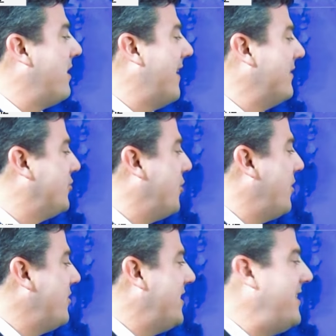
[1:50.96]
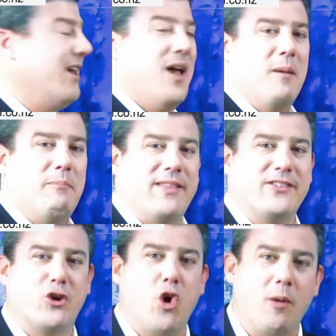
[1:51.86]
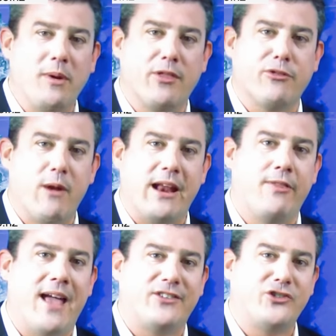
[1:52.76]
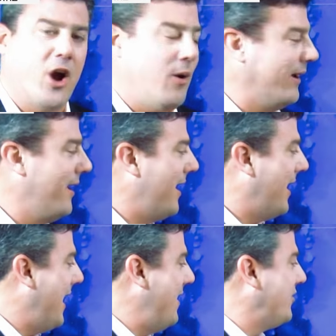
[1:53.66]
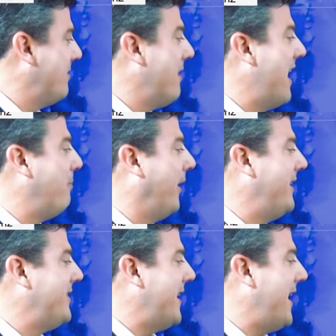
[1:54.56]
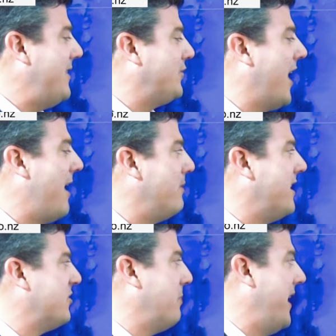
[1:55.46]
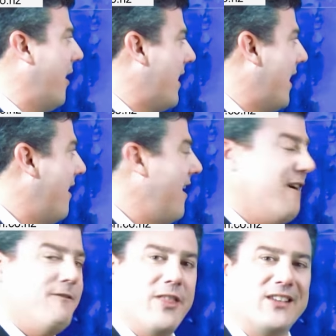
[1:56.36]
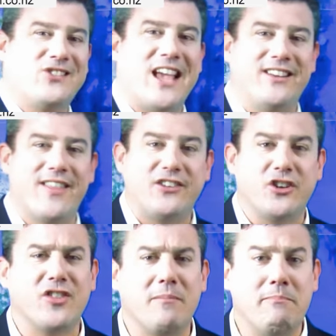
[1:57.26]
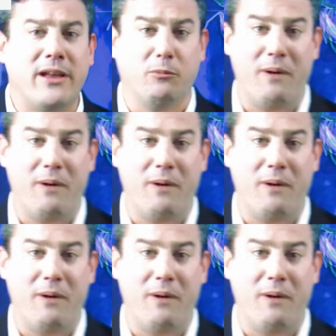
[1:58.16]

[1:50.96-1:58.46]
bit of uncertainty, but there's a common thread, and that's showing Eastern Bay of Plenty, East Cape, Gisborne area for the center. That's just the middle